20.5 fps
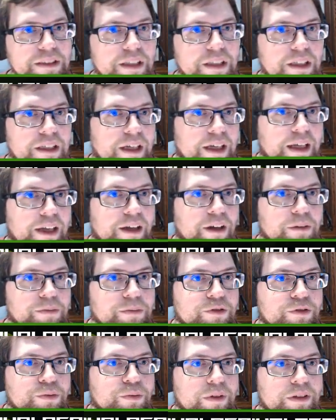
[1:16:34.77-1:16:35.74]
I
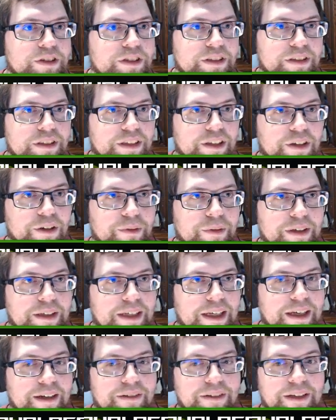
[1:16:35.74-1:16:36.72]
hope Twitch isn't going
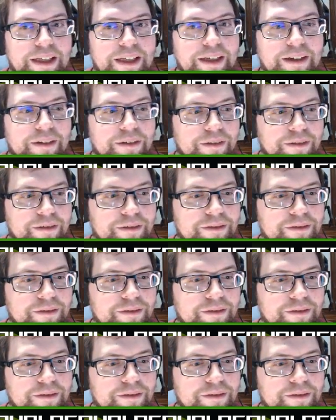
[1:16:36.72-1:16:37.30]
down now.